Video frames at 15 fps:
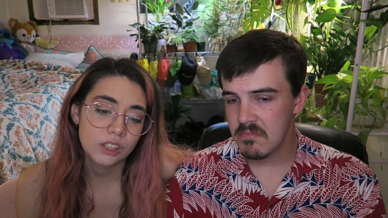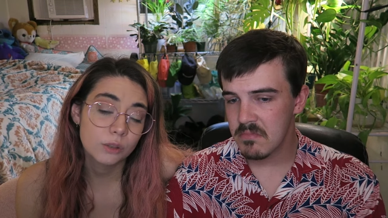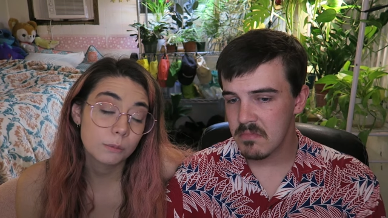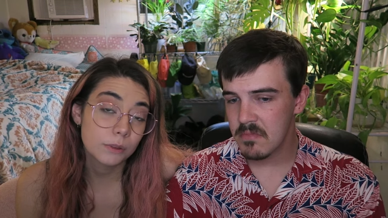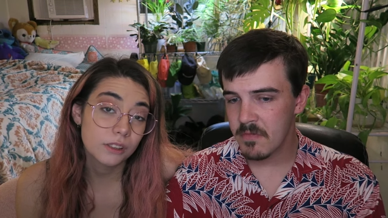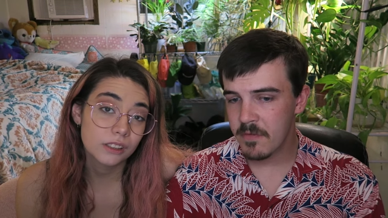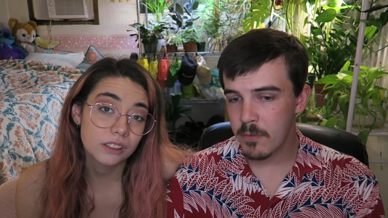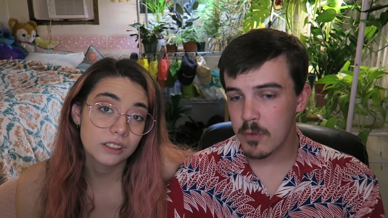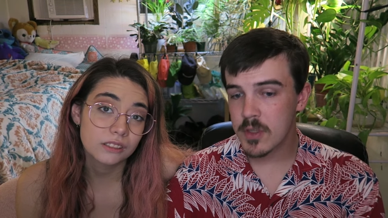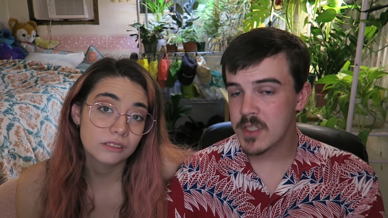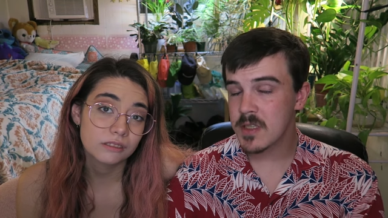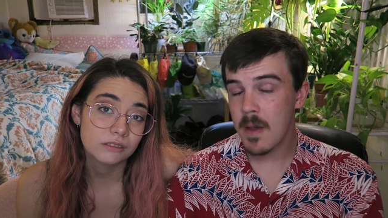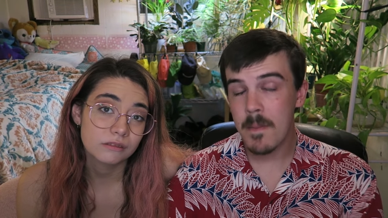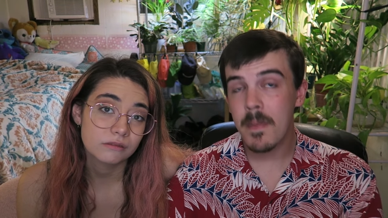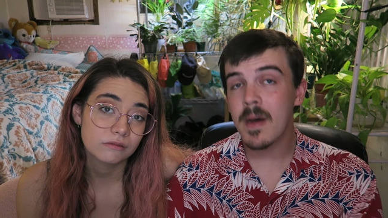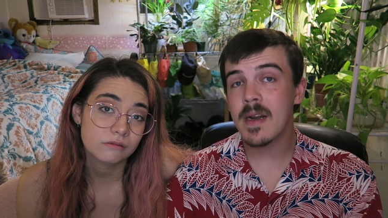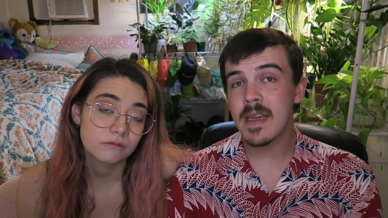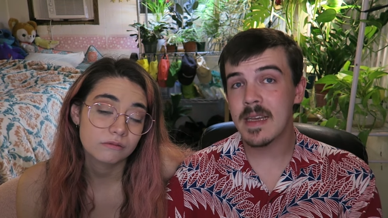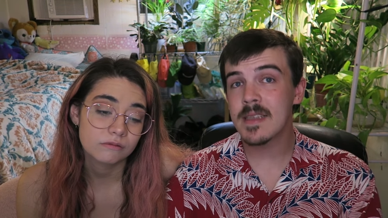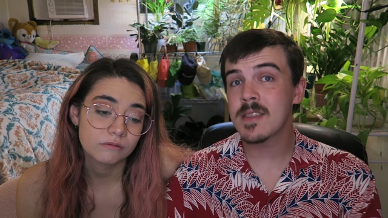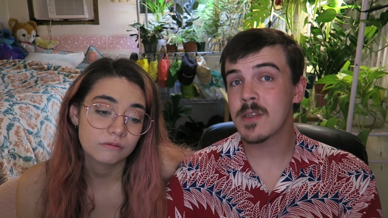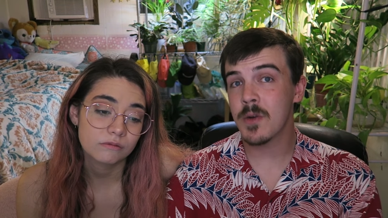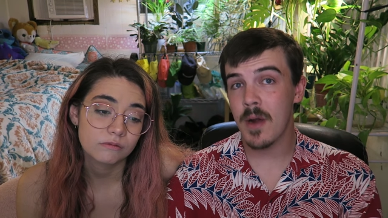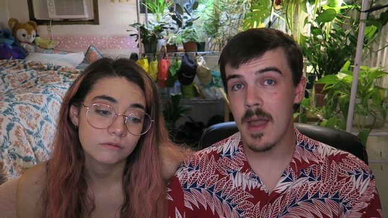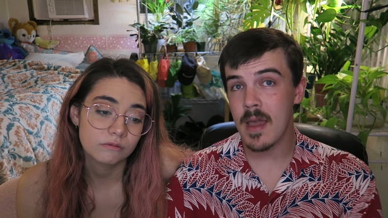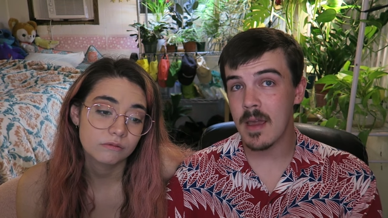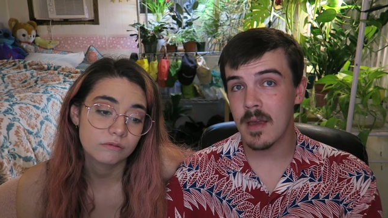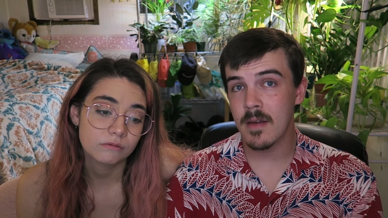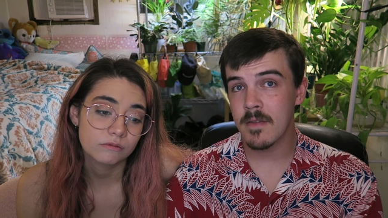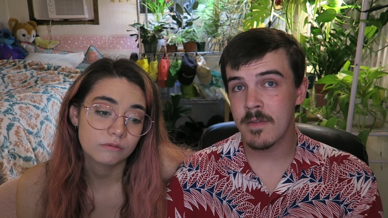Speaker 1: cute building. For
Speaker 2: somebody it's
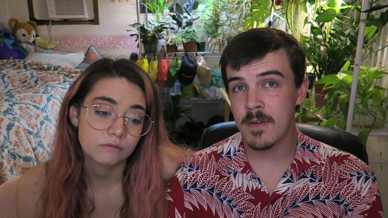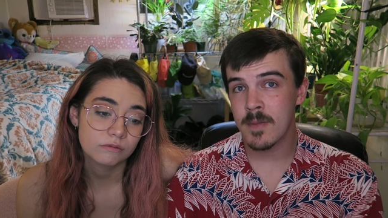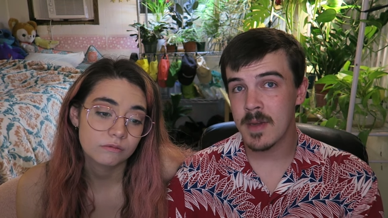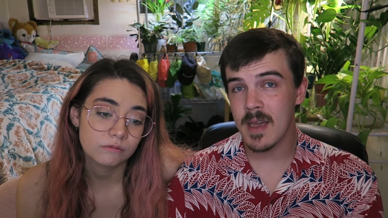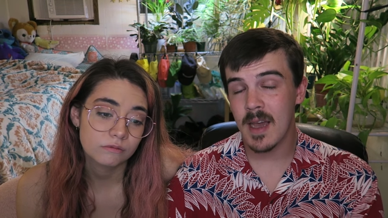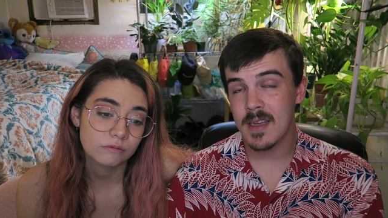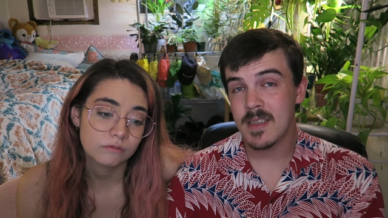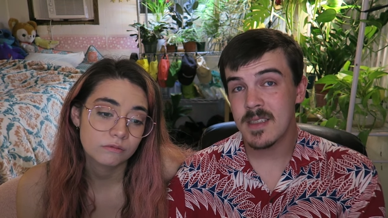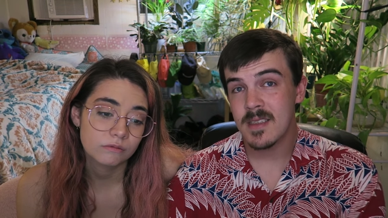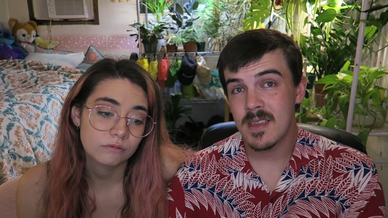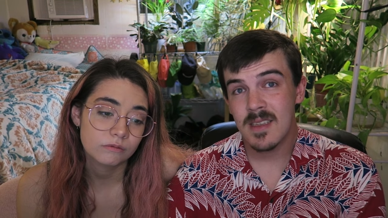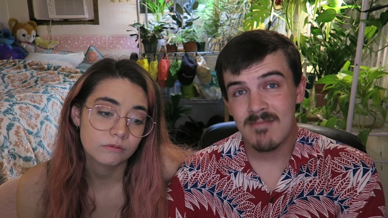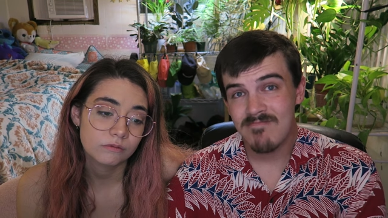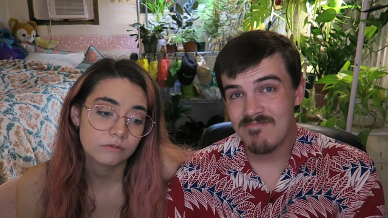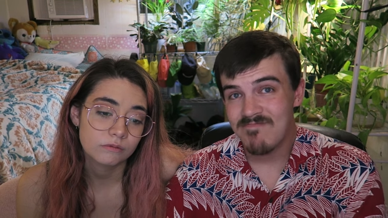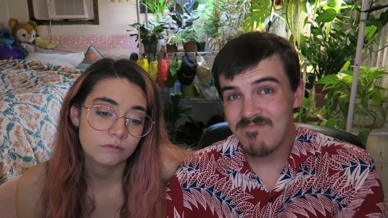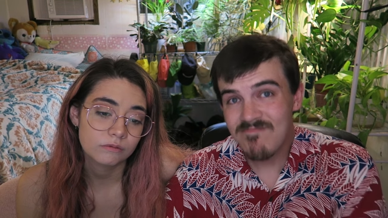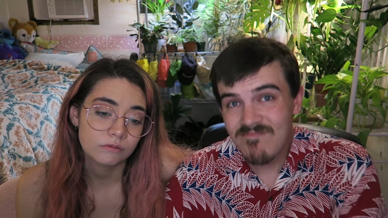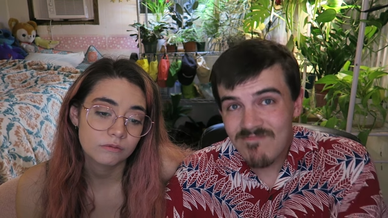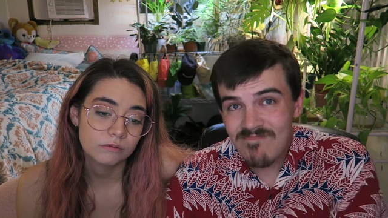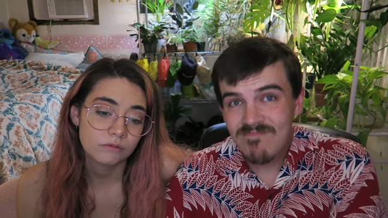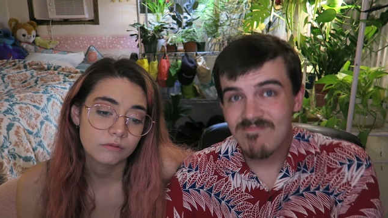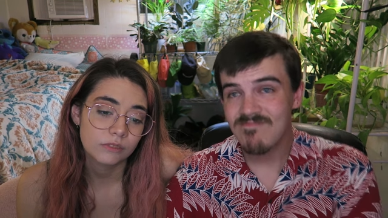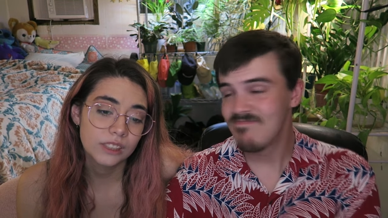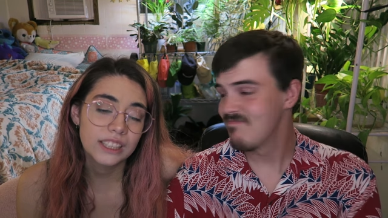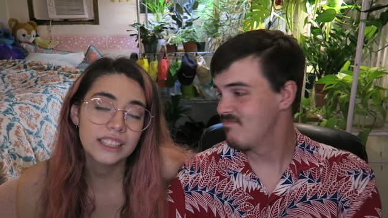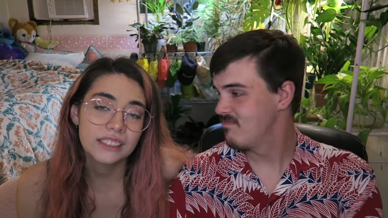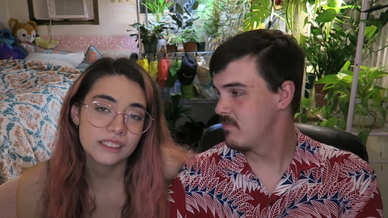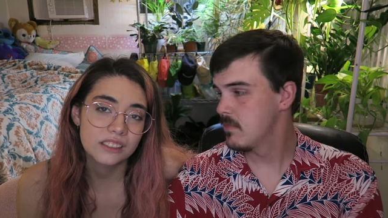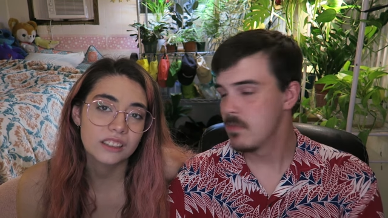great. For me I.
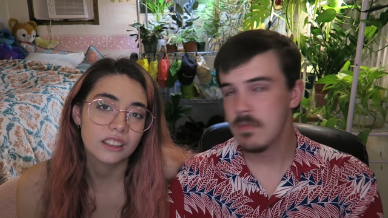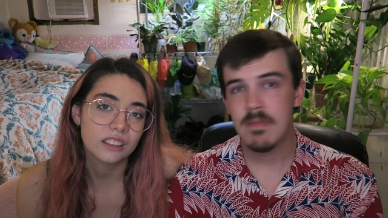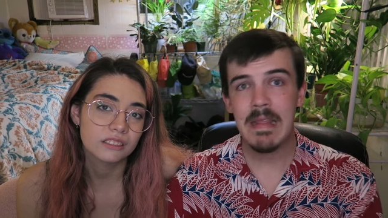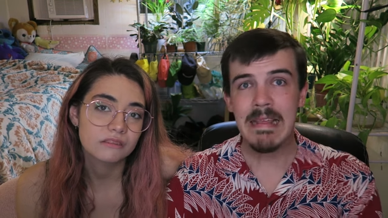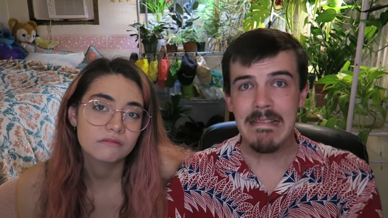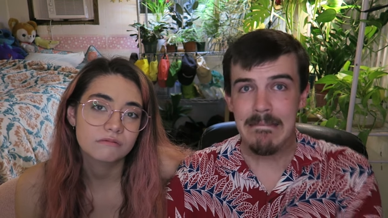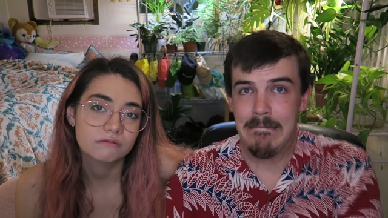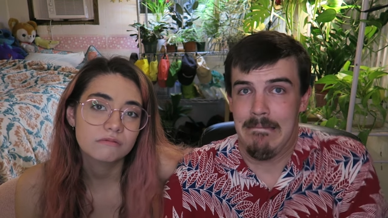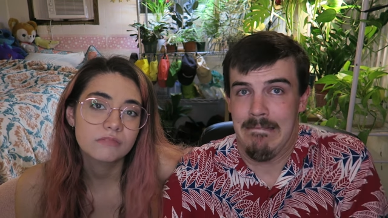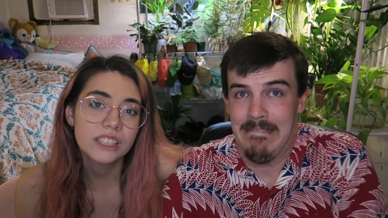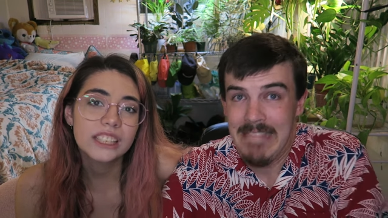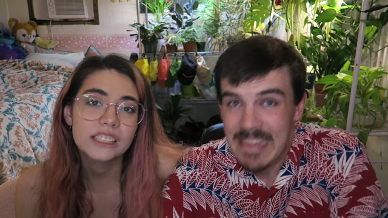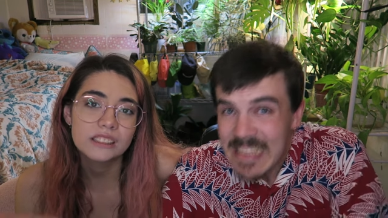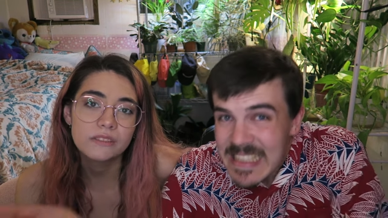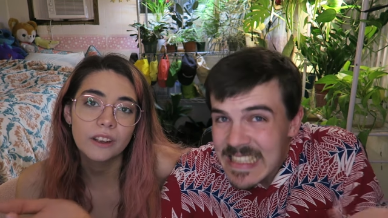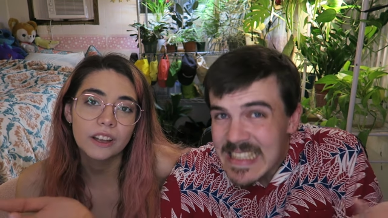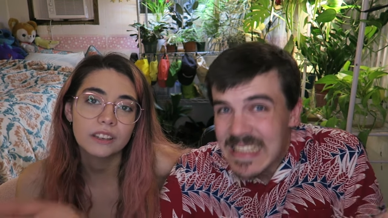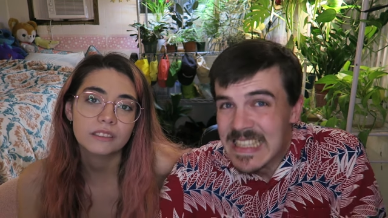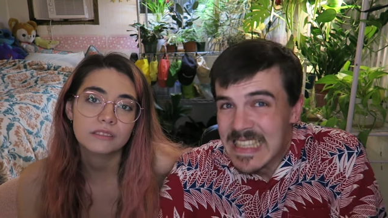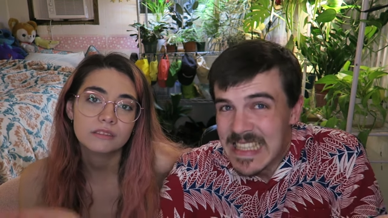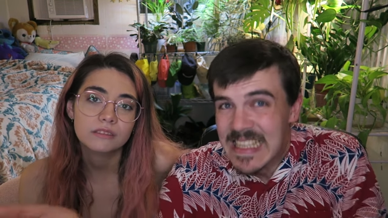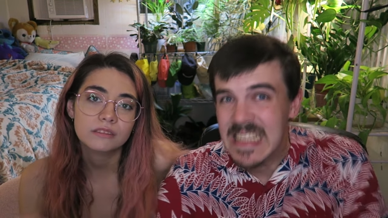
Speaker 1: is good. He is fine.